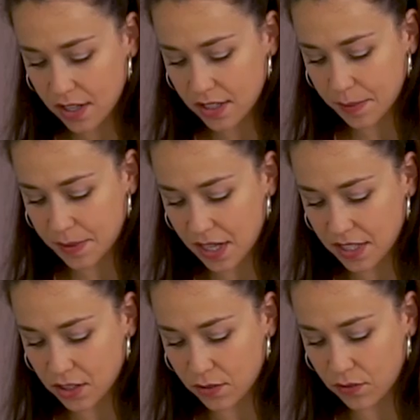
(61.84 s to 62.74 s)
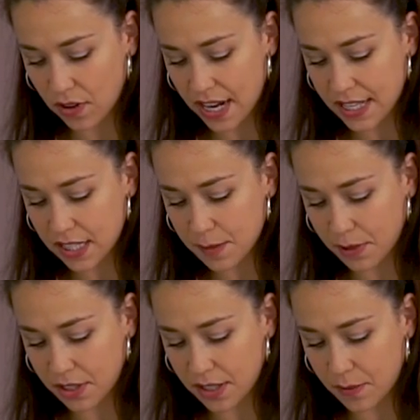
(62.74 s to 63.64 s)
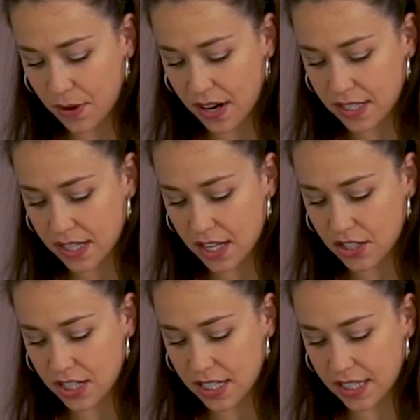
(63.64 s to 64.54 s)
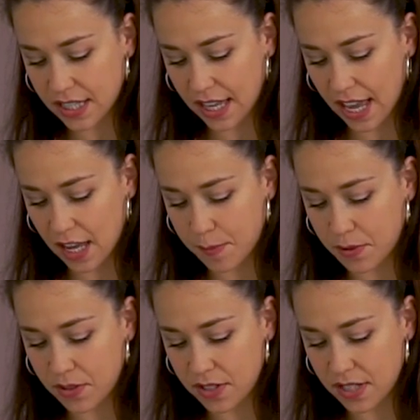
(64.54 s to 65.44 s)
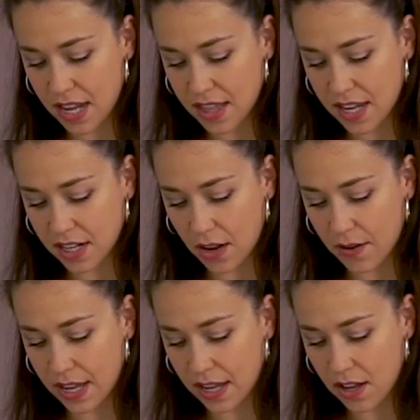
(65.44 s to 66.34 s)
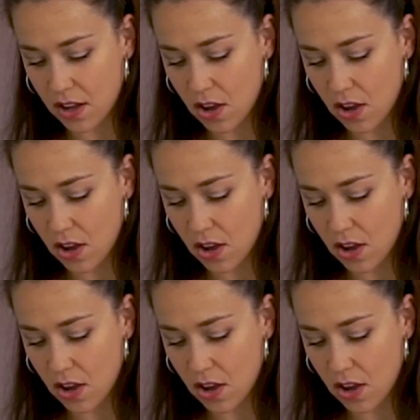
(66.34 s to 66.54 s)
So I'm starting off right at the bottom where it touches the cake board, and then going